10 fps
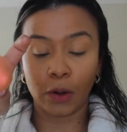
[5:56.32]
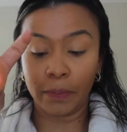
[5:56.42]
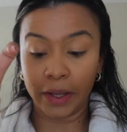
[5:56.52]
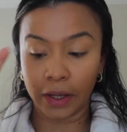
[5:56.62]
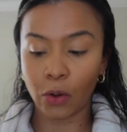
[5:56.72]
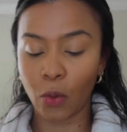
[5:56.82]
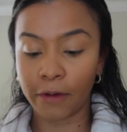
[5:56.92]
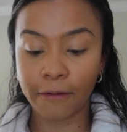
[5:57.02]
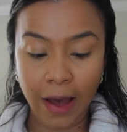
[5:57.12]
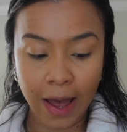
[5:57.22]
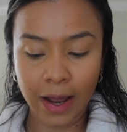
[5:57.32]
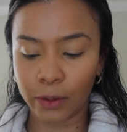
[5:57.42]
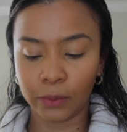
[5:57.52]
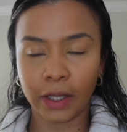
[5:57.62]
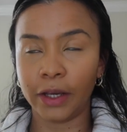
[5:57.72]
were big or fat, I
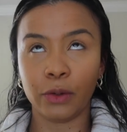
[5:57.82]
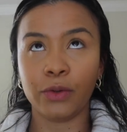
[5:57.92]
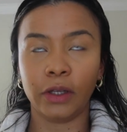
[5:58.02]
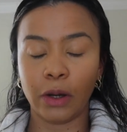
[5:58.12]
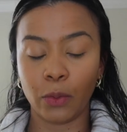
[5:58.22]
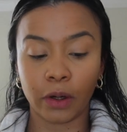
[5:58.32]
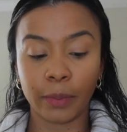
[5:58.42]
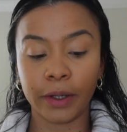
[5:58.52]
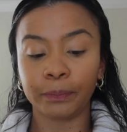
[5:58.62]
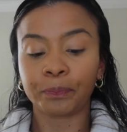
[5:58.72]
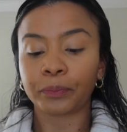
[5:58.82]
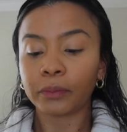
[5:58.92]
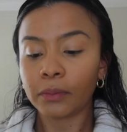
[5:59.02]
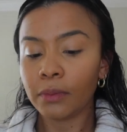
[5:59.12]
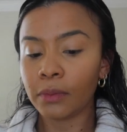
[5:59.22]
don't like using that word, but
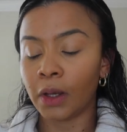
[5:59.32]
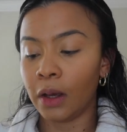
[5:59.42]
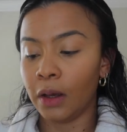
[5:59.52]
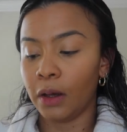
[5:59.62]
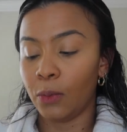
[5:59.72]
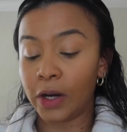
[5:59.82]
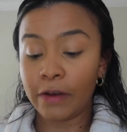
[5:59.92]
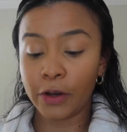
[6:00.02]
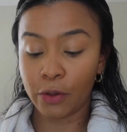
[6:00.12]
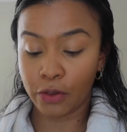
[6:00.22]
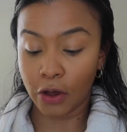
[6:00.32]
whenever you